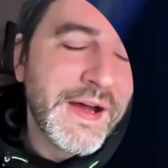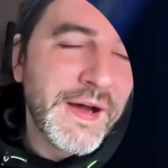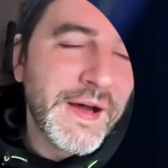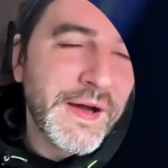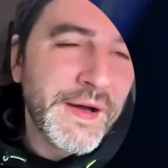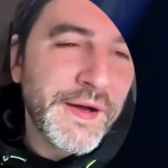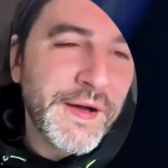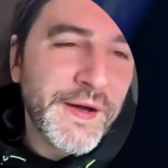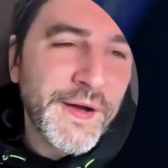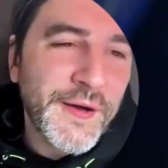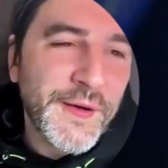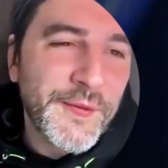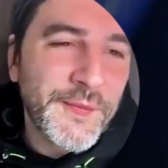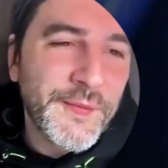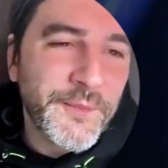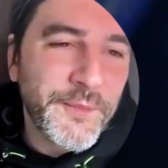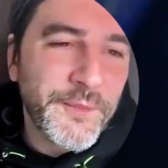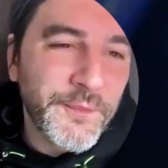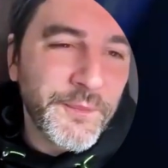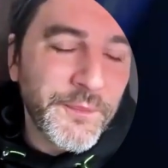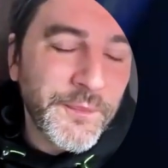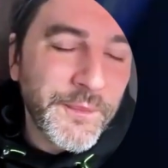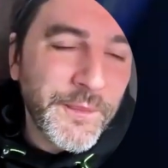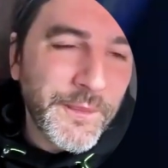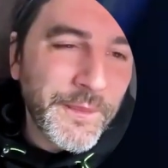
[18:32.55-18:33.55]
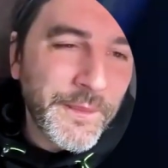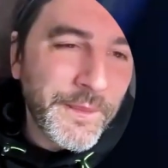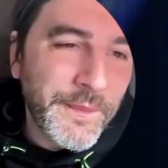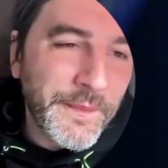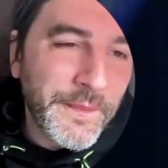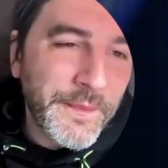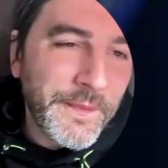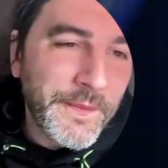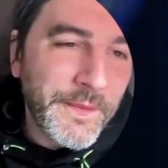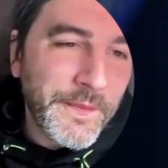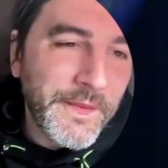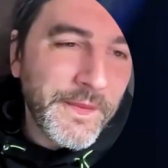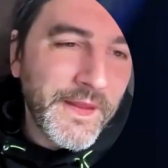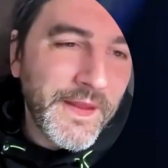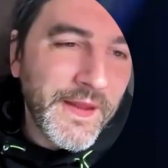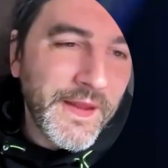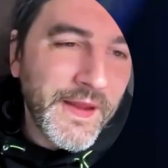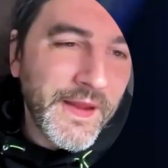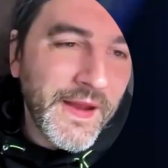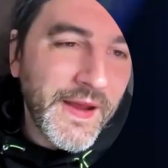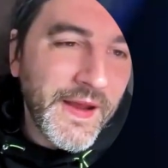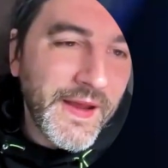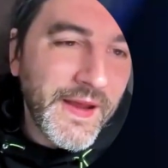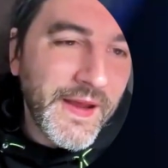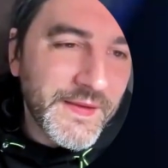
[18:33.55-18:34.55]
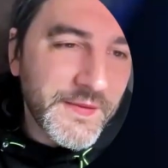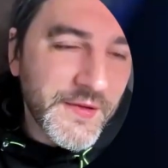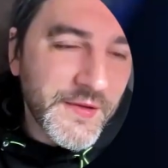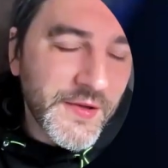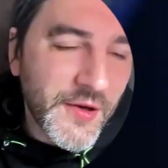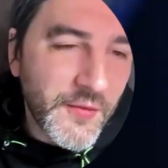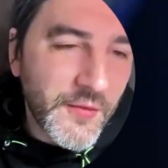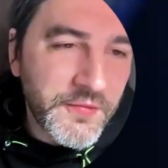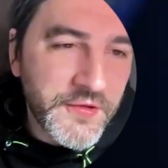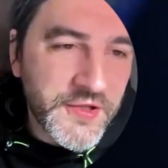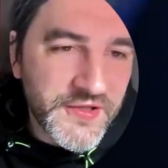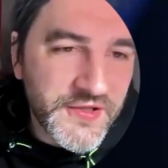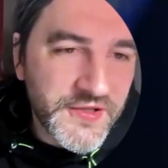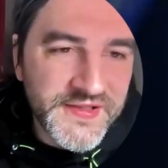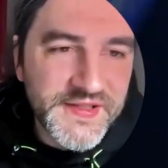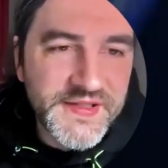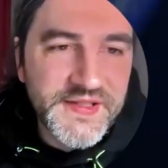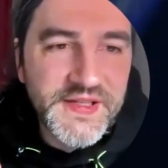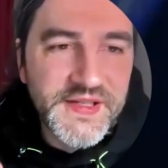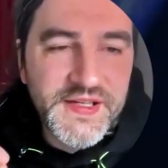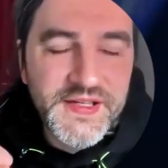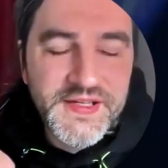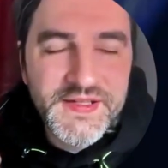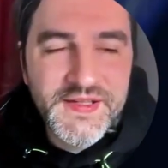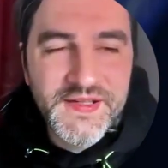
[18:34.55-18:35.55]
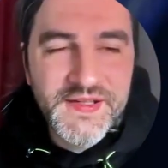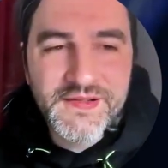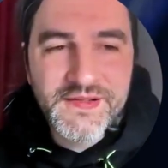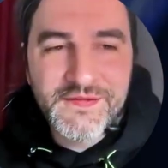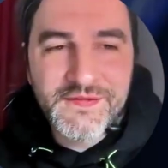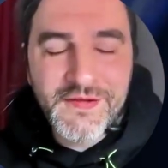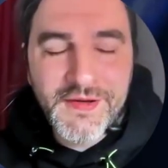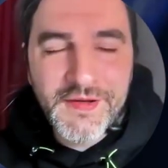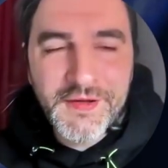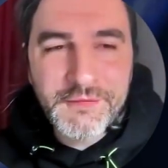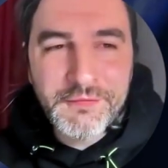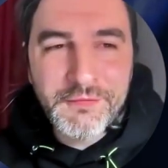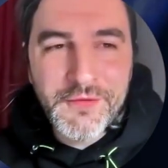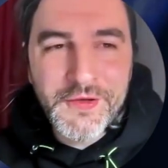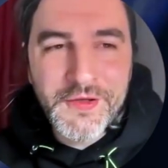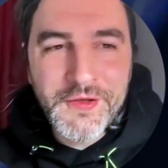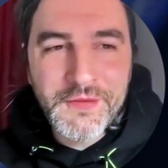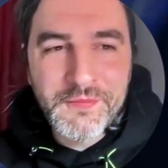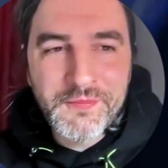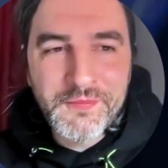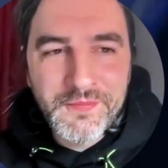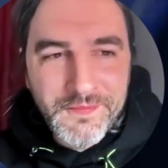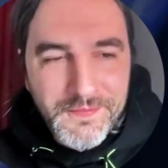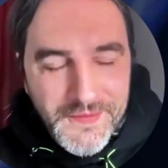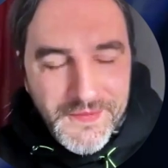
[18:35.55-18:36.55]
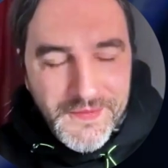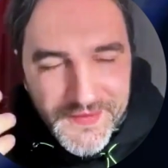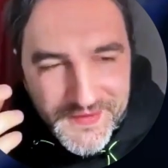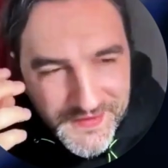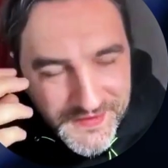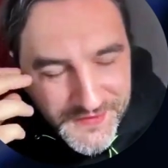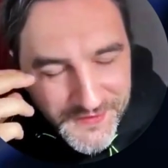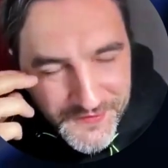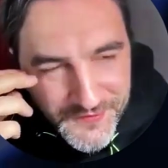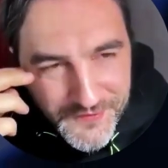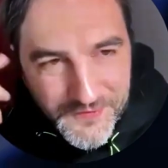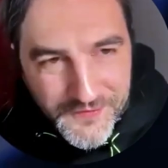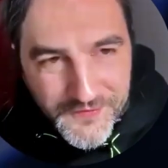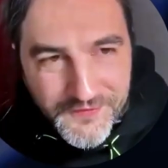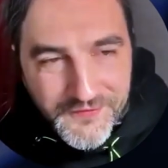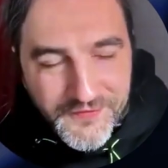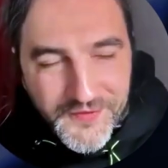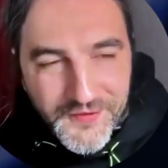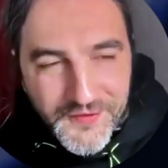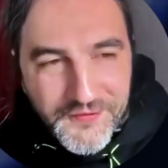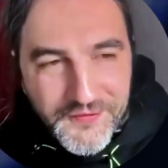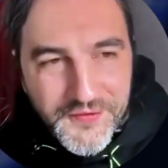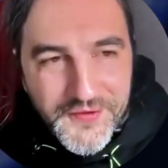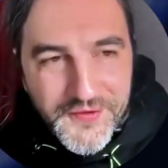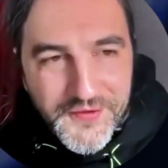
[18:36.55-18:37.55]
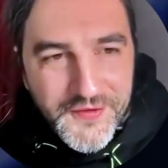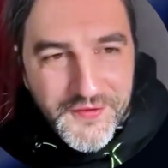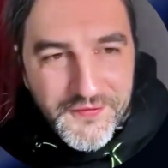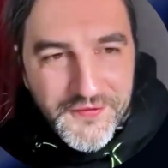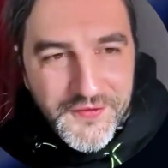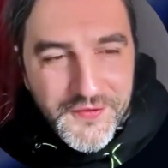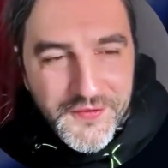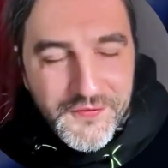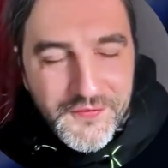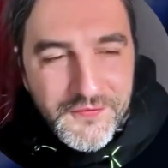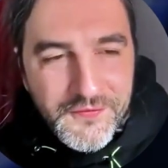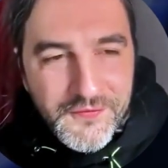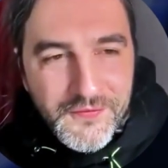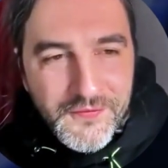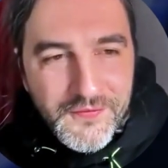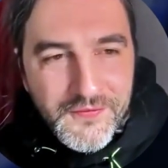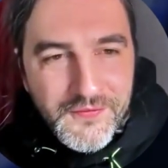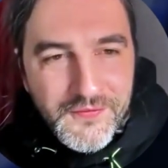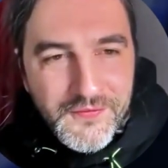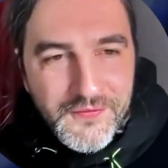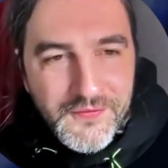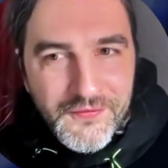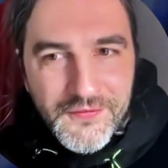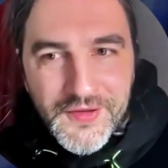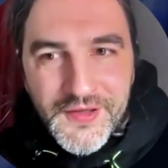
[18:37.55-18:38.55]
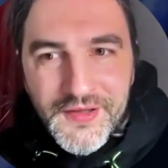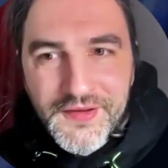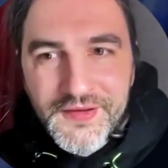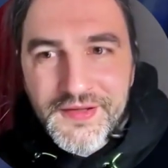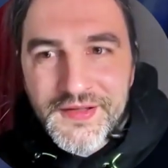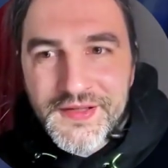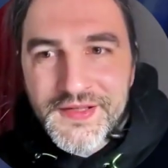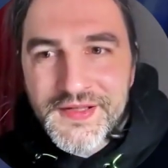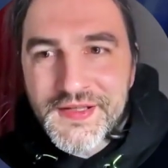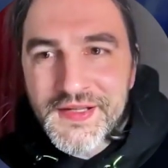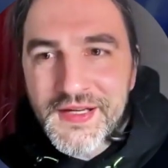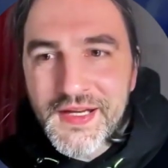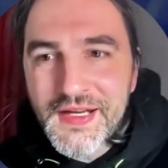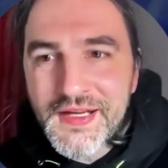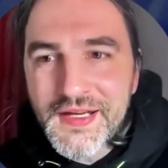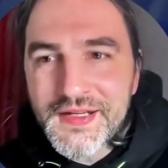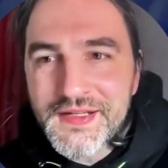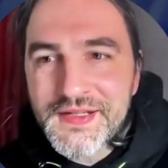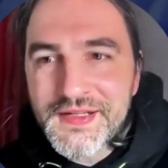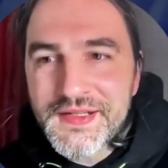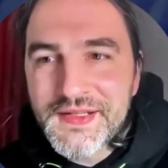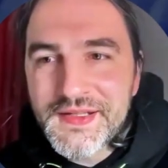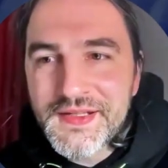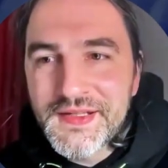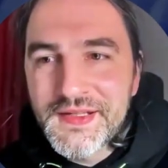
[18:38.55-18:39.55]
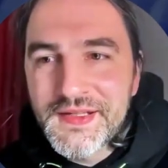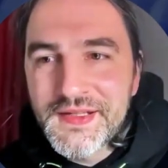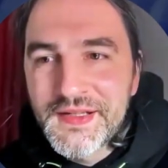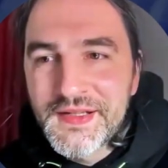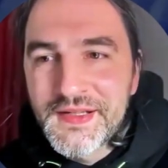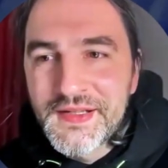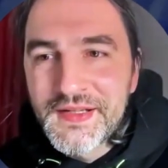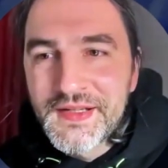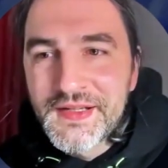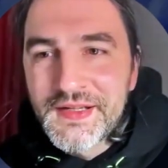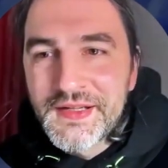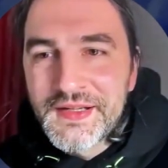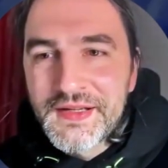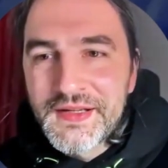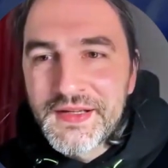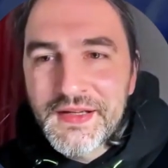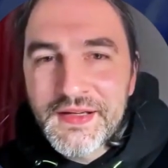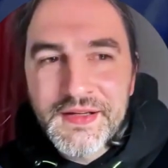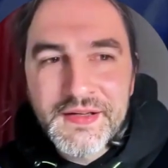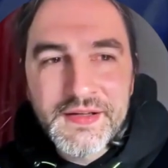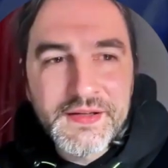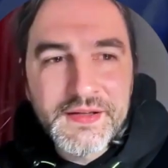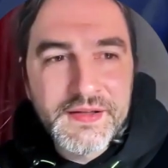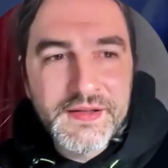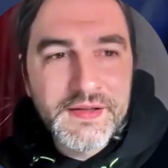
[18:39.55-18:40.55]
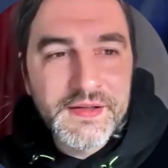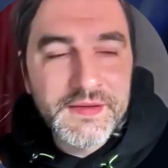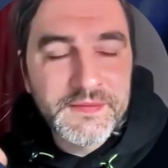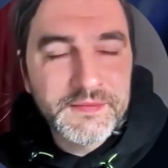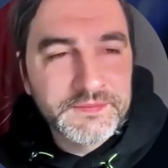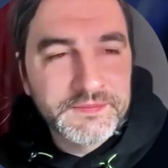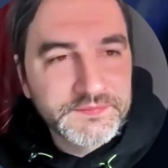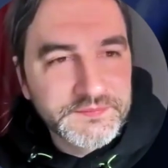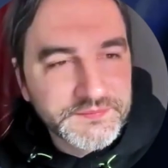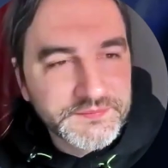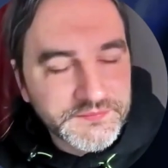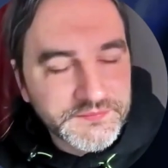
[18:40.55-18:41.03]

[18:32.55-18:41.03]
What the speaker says: And option D is the correct one, but if you read this as an